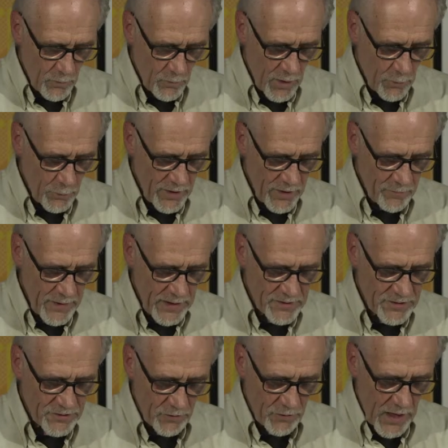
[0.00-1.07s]
While we have made
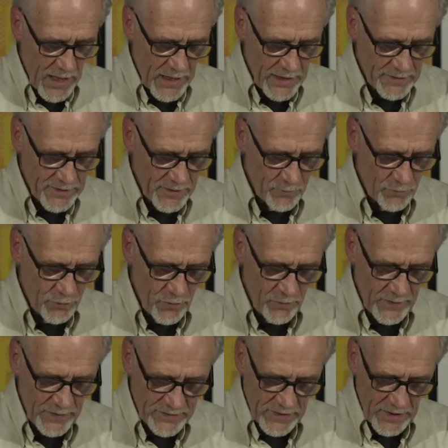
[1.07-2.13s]
strides in
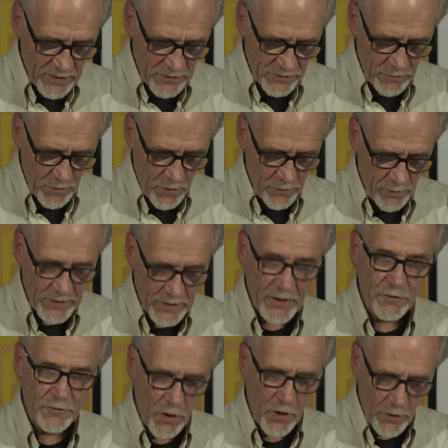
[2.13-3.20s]
improving sales growth and
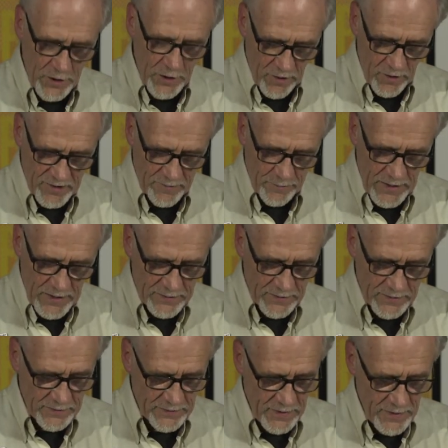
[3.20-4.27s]
controlling our
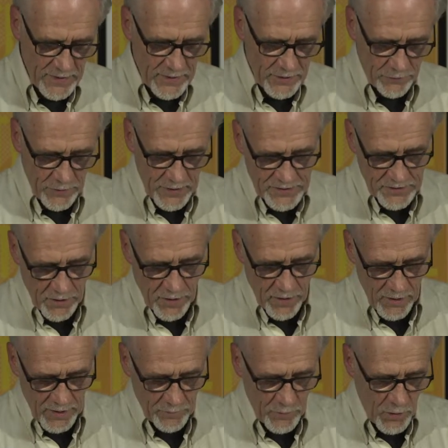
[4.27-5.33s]
expenses,
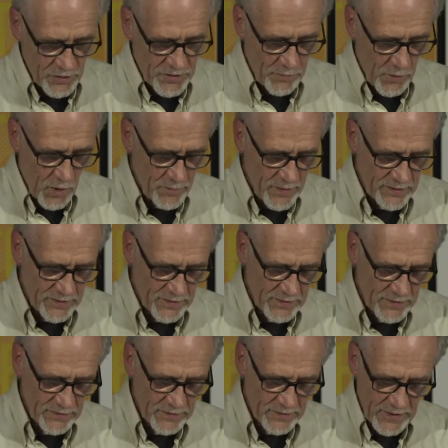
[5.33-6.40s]
GreenStar, like most small
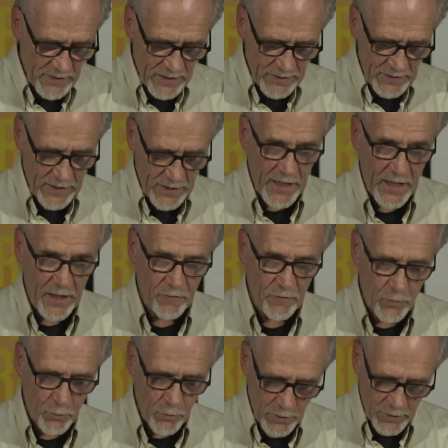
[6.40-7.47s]
businesses, is not yet out of
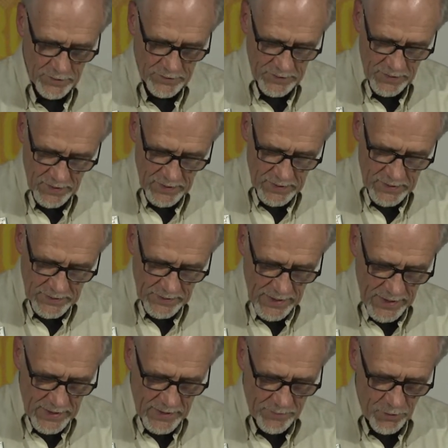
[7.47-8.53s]
the woods.
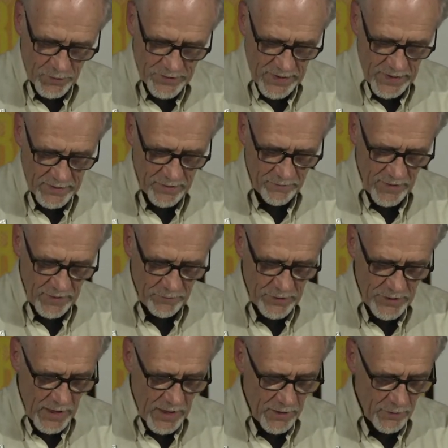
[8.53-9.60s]
90% of every
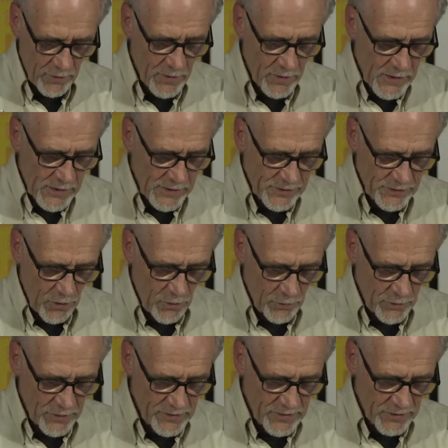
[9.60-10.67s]
dollar
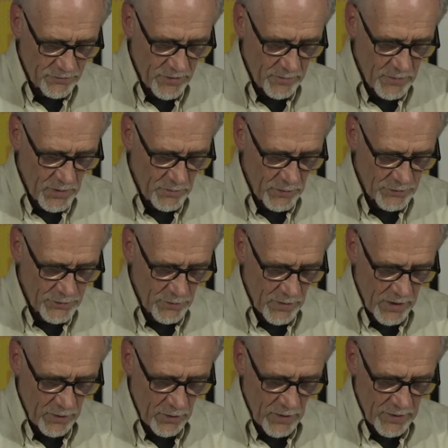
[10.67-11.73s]
sold is attributable to
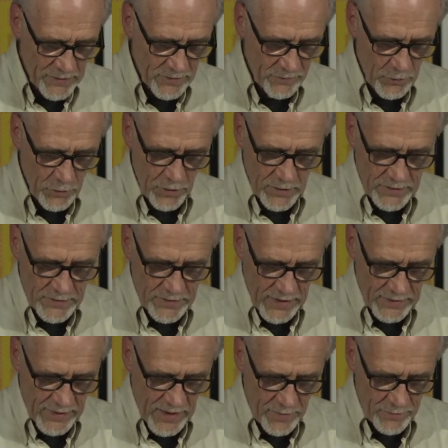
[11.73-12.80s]
our cost of goods
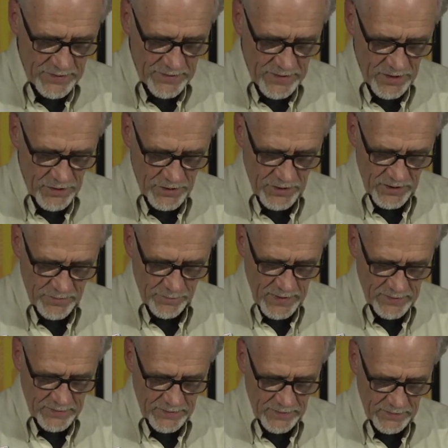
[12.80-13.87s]
and compensation
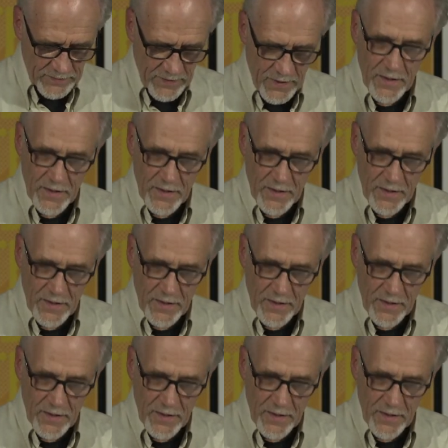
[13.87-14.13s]
expenses.